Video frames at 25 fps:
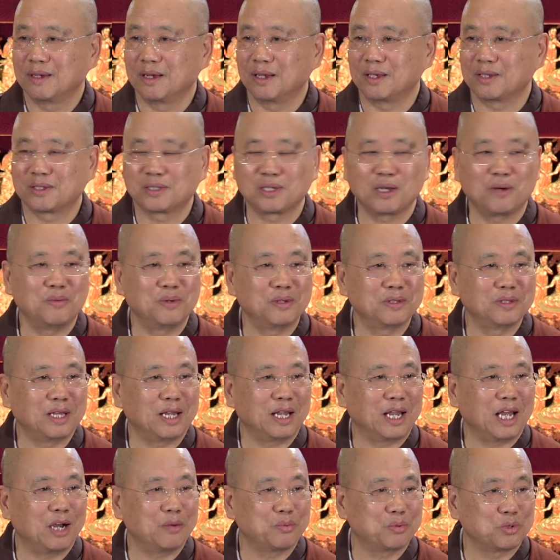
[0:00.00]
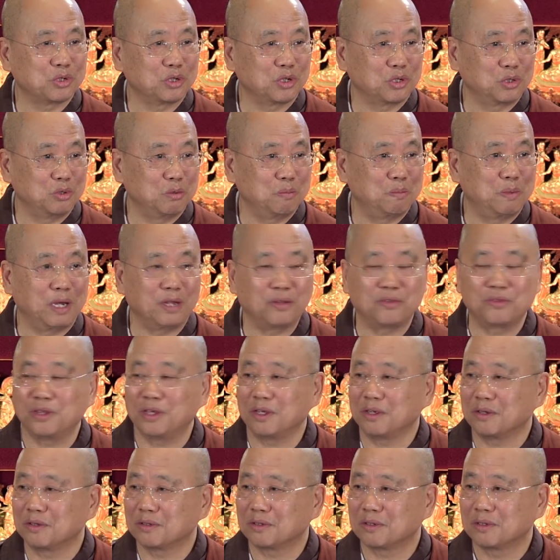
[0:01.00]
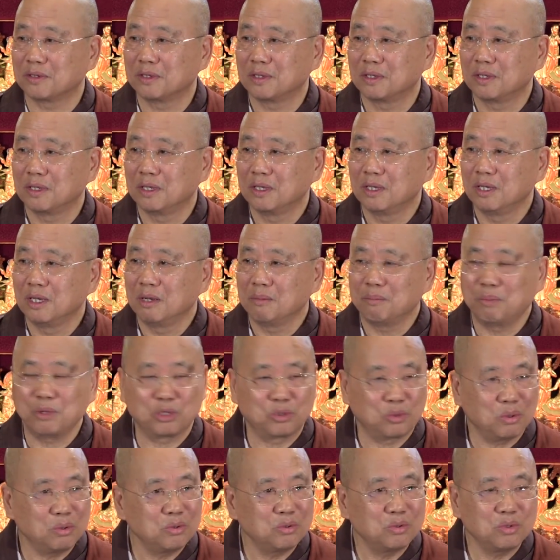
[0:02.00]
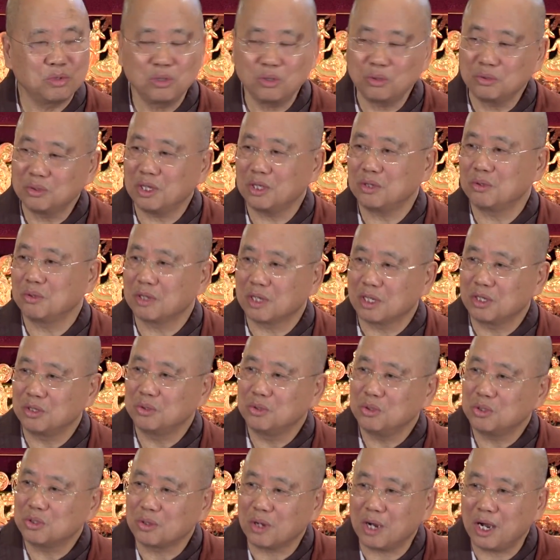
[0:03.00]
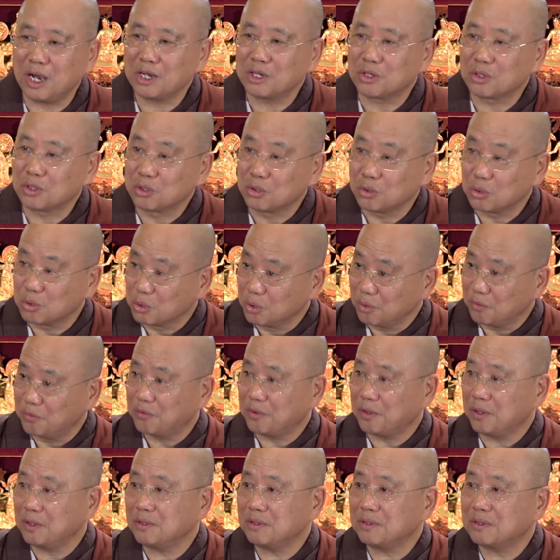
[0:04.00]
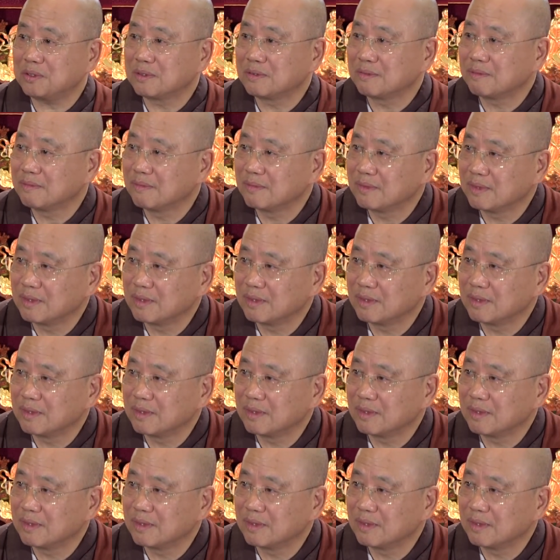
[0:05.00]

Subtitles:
as someone that helps you to do bad things. But don't you know that you can use your eyes to do good things?